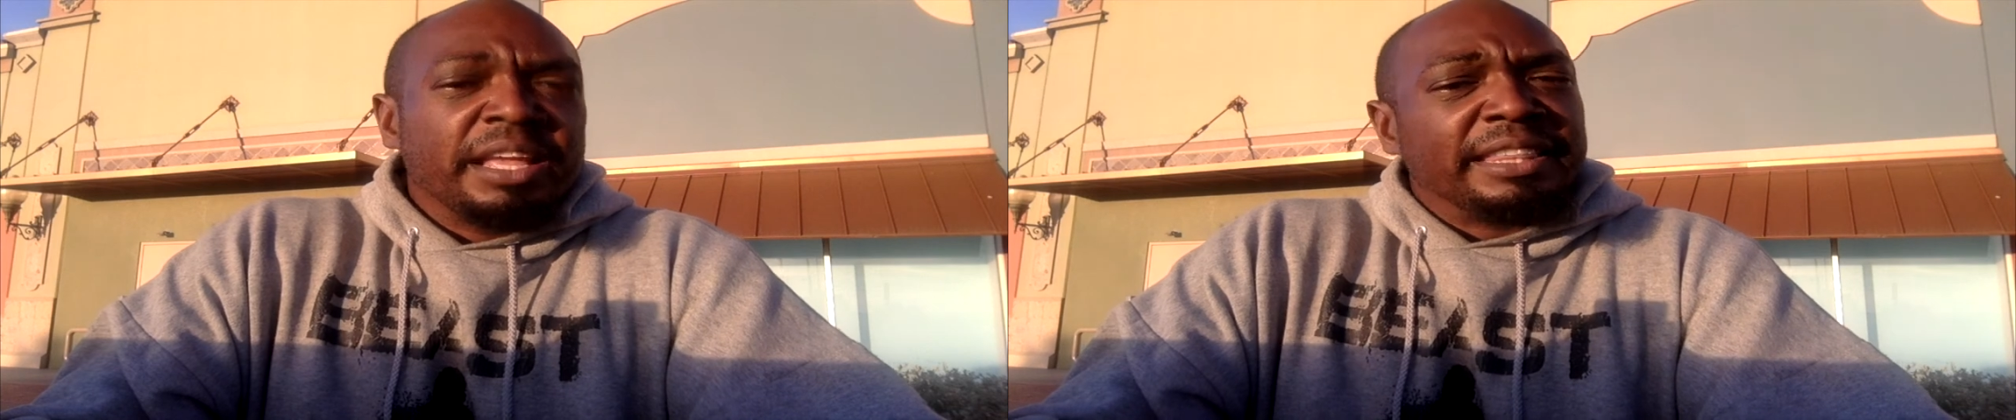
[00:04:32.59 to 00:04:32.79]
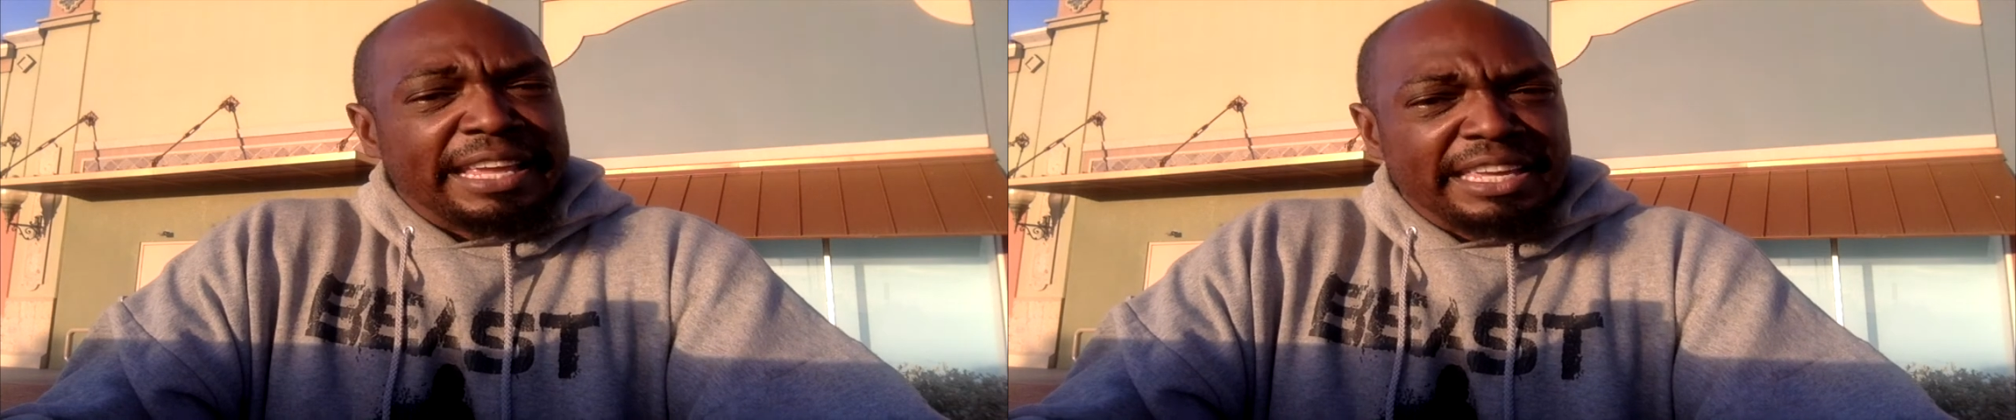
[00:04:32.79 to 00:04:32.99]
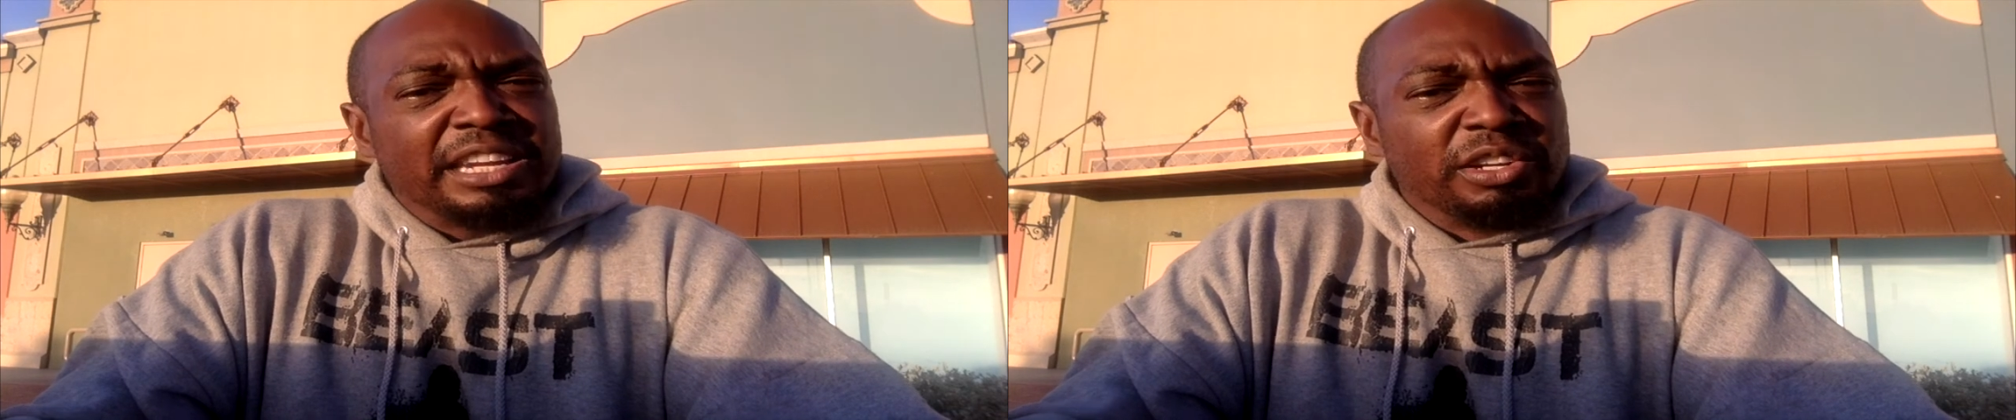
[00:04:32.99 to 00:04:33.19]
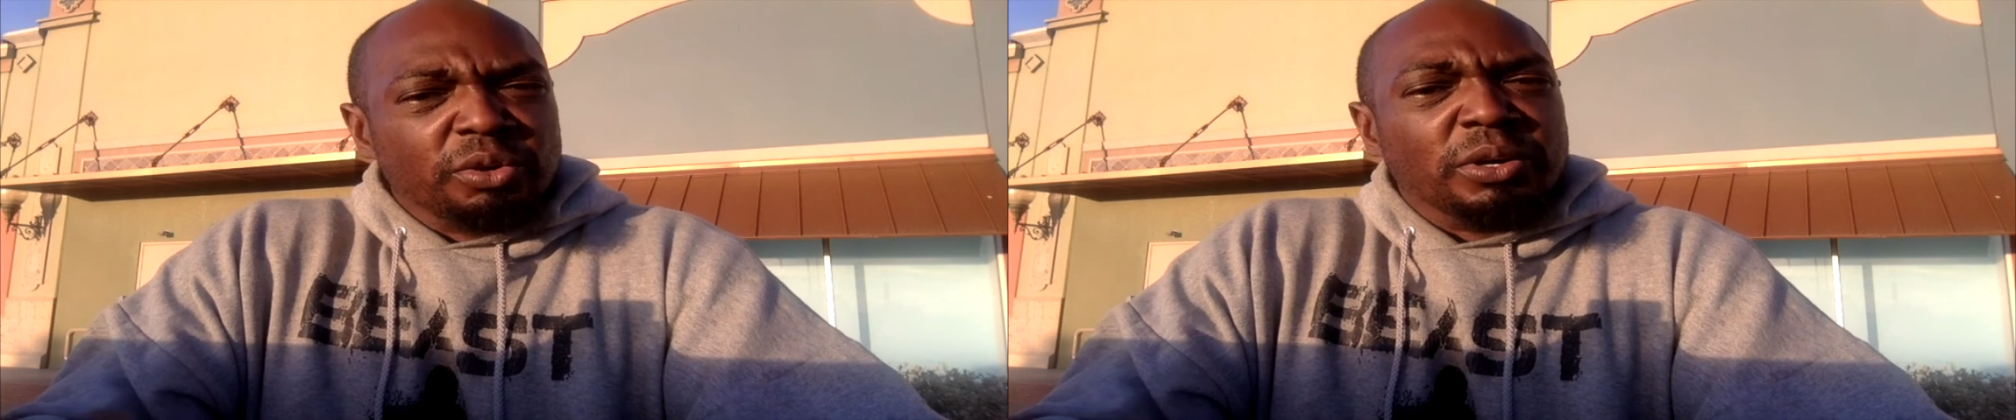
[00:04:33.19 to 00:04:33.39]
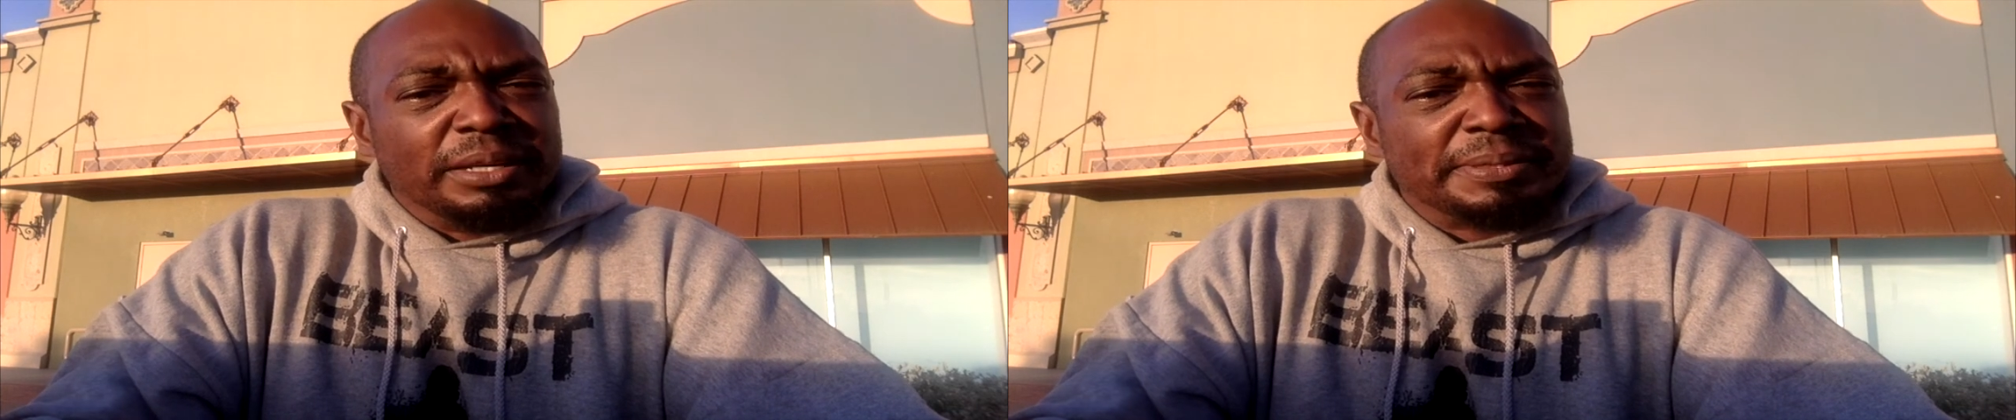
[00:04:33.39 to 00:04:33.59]
they get a
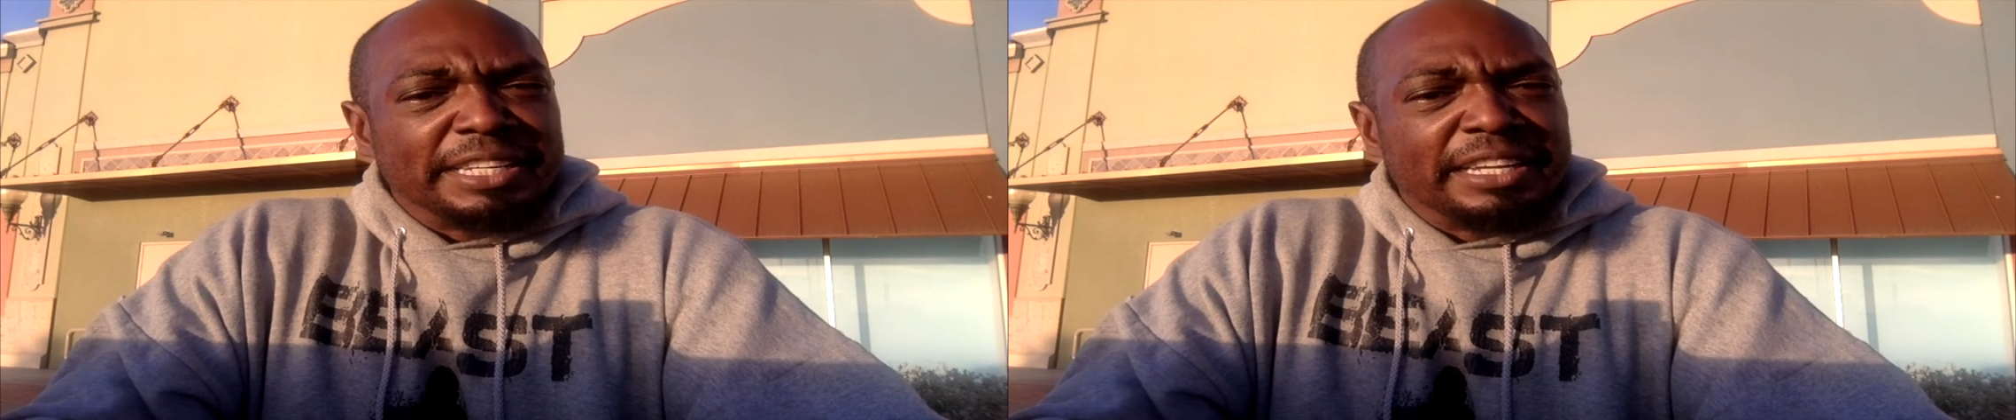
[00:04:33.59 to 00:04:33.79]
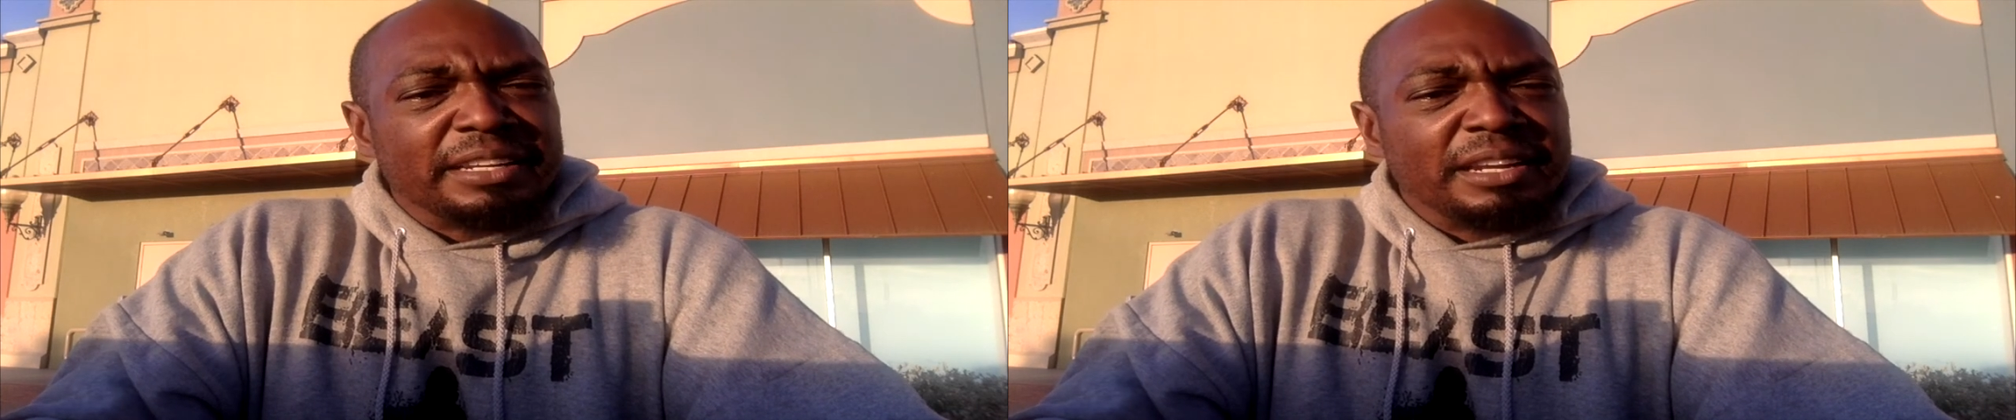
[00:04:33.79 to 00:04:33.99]
little upset,